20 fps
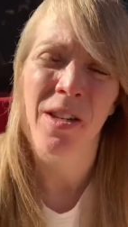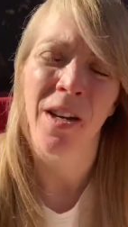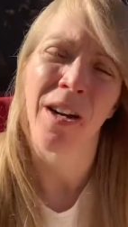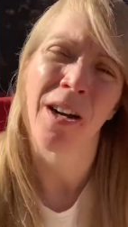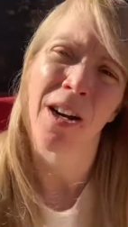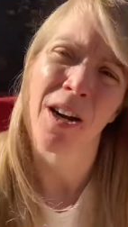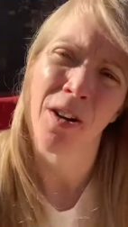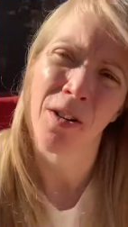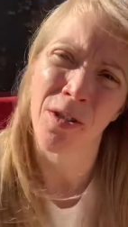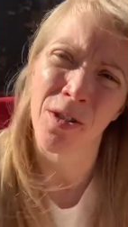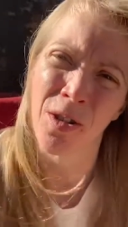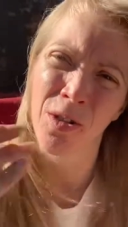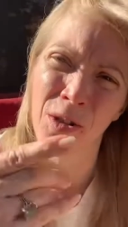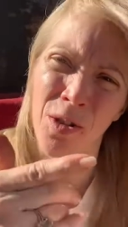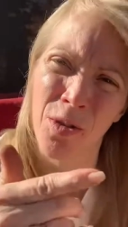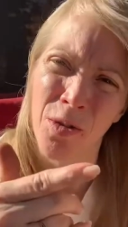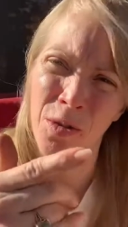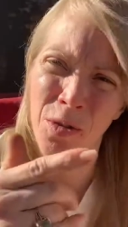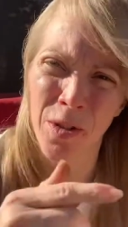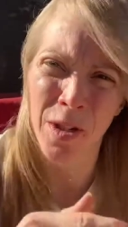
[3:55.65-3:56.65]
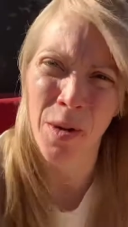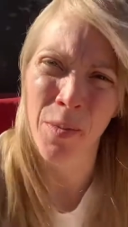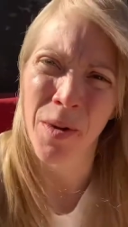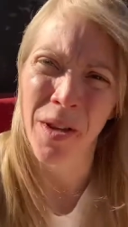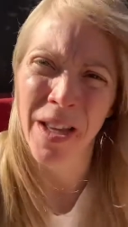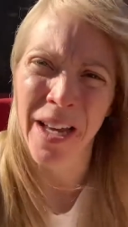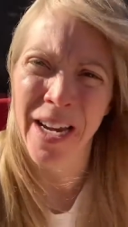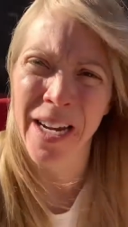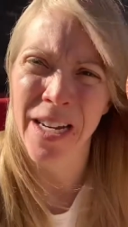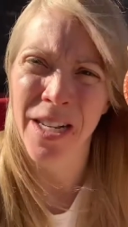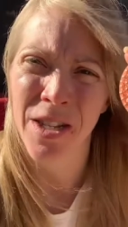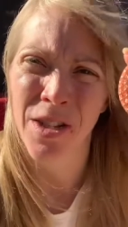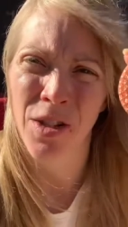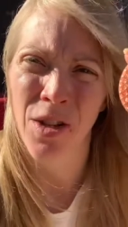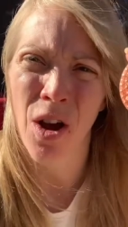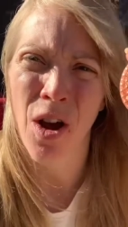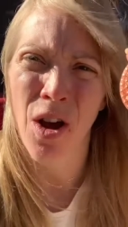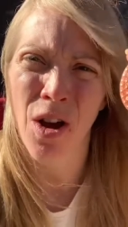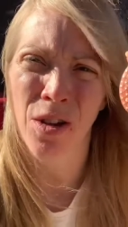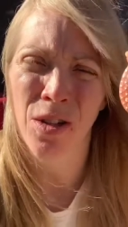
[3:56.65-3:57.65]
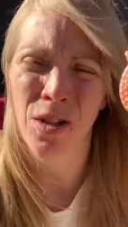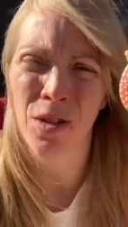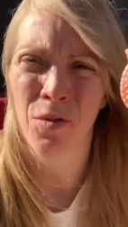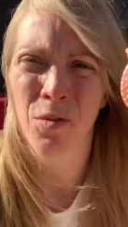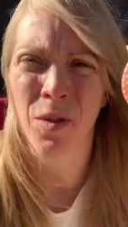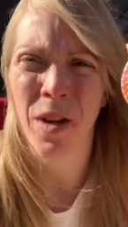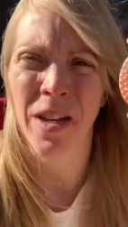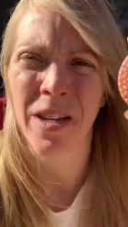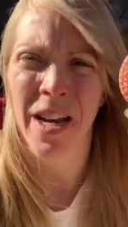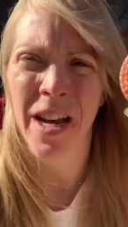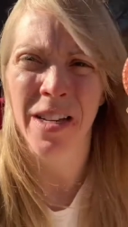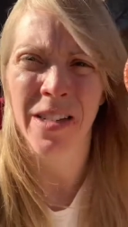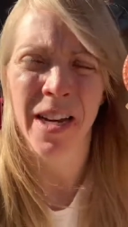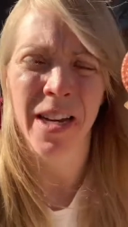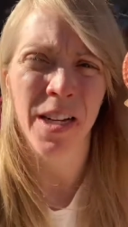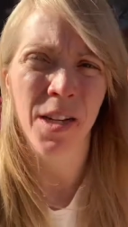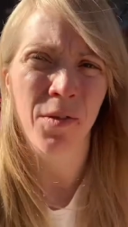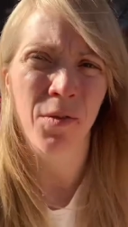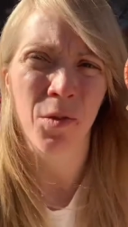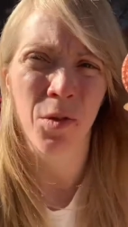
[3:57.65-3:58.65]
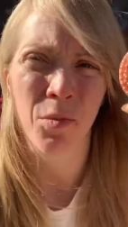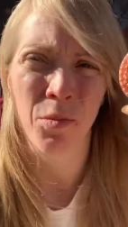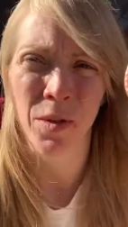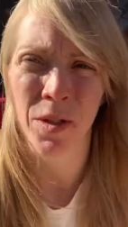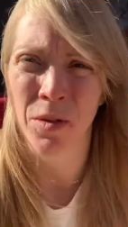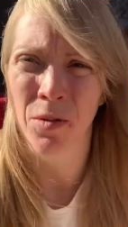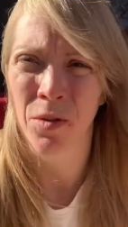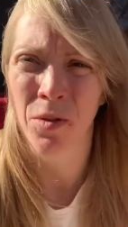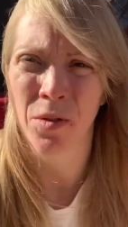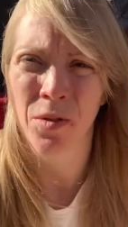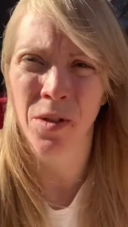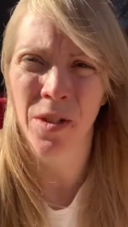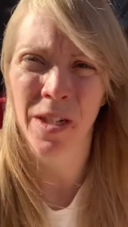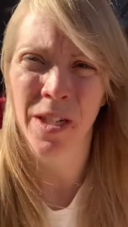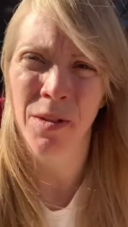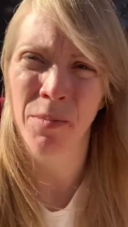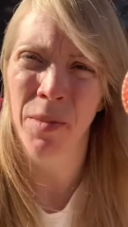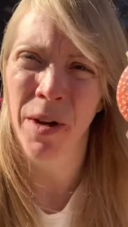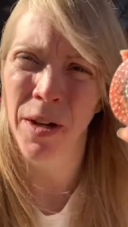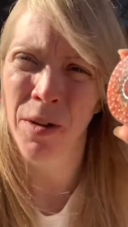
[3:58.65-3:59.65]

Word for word: I also use Himalayan salt, which has 84 minerals in my